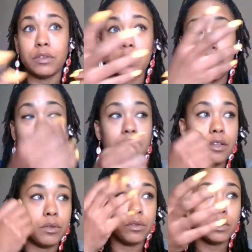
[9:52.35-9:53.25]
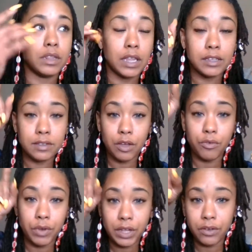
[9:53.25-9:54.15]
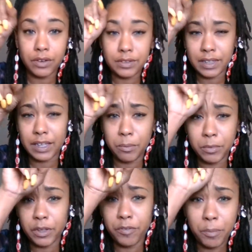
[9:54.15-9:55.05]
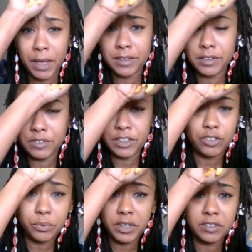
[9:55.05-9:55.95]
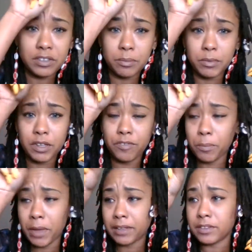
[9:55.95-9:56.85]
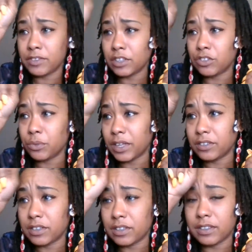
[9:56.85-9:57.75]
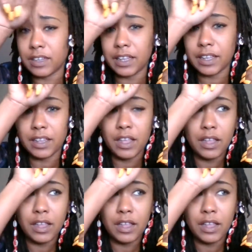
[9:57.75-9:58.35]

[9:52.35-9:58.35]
Like, that's their radar saying, I'm looking for positive situations. I'm looking for positive situations. Like,